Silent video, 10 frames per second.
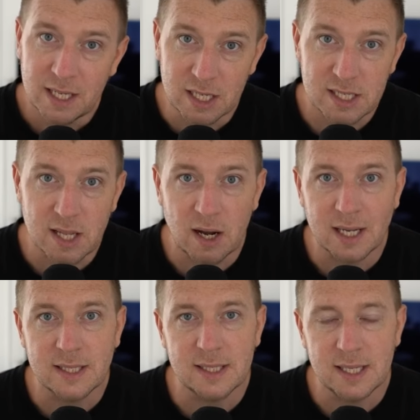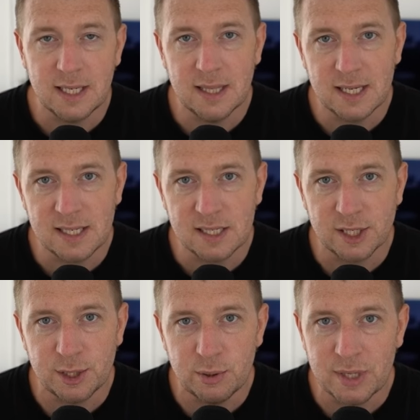You're starting to see this as
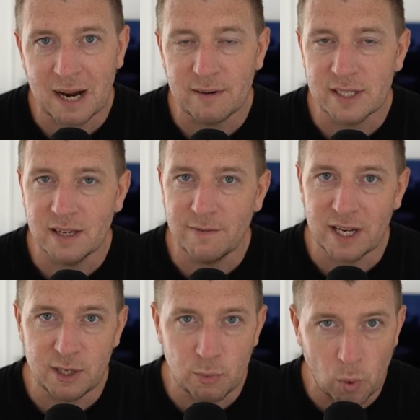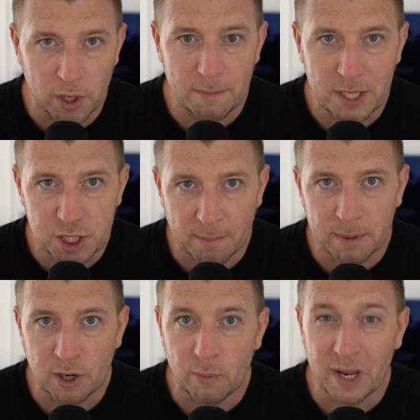a new narrative, and you want to be
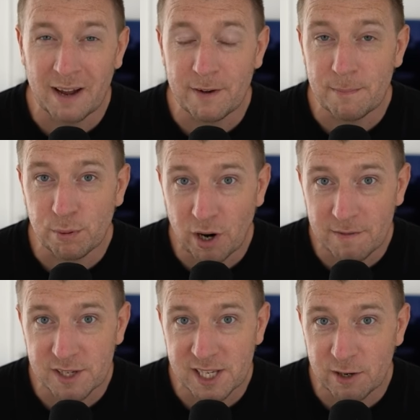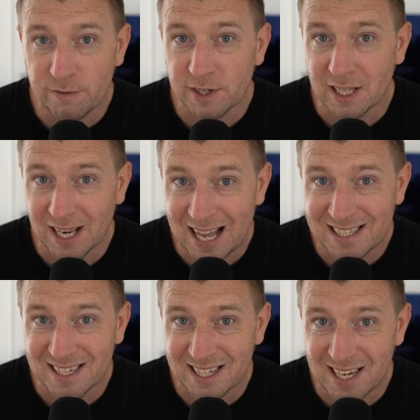jumping on. We have a private sale for
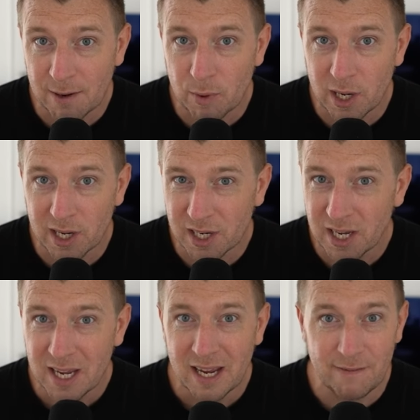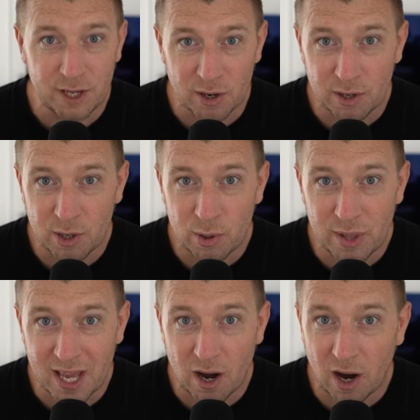Galactica Network. If you don't know who
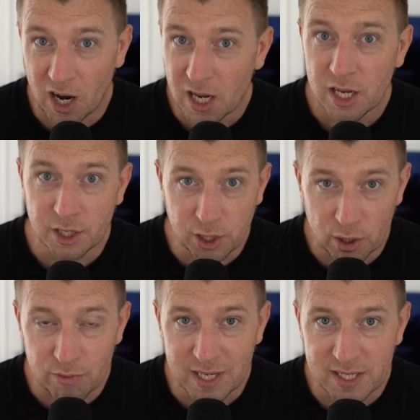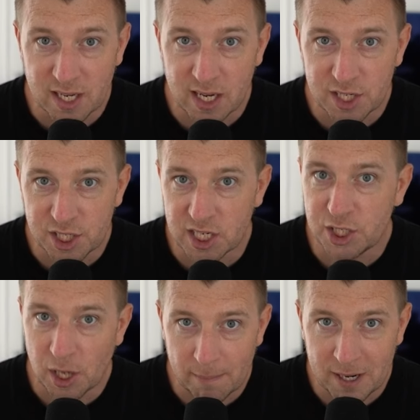they are, go research
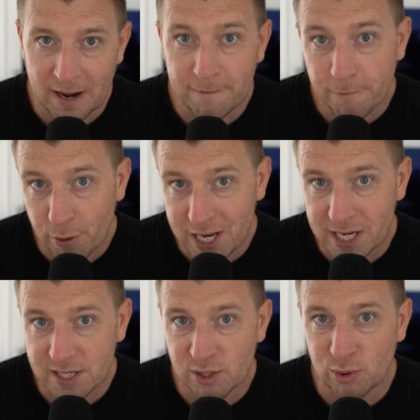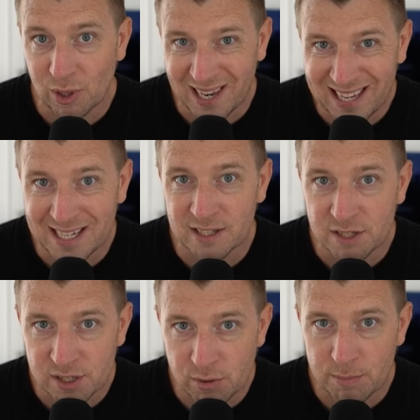it. Jump in our free Discord, link in the
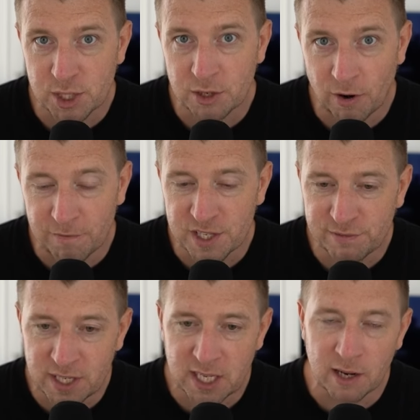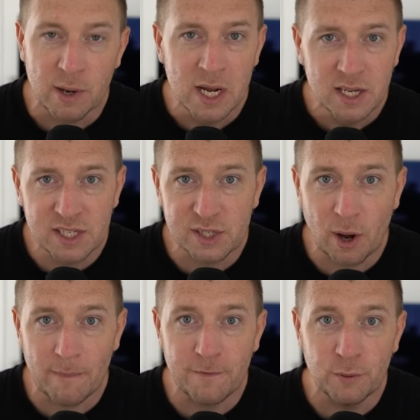description of this video.
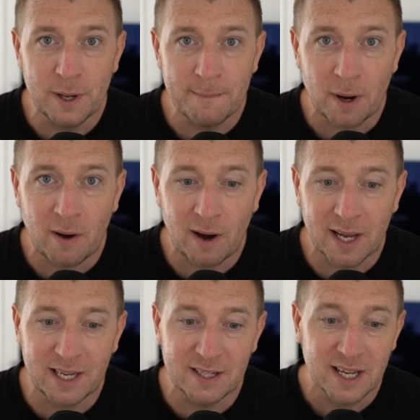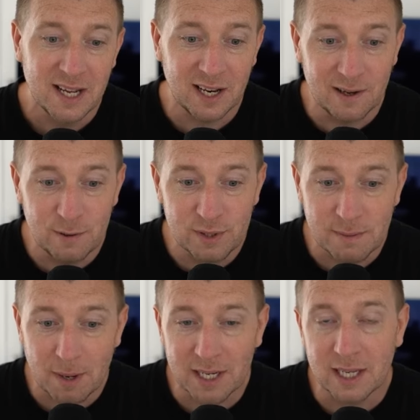Stop falling behind and
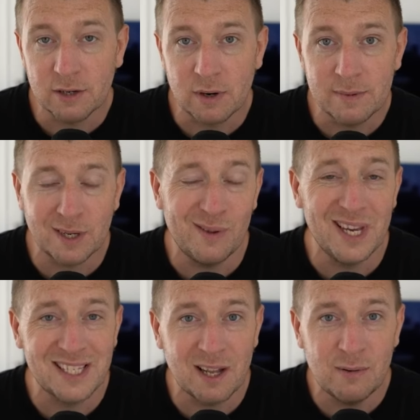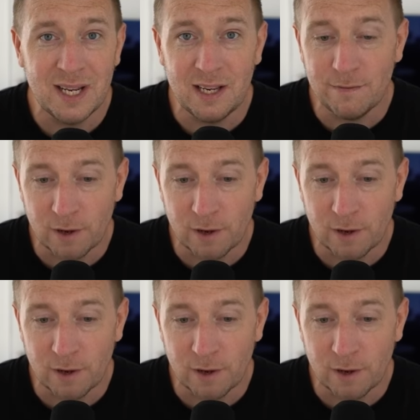losing money in crypto. There's no need.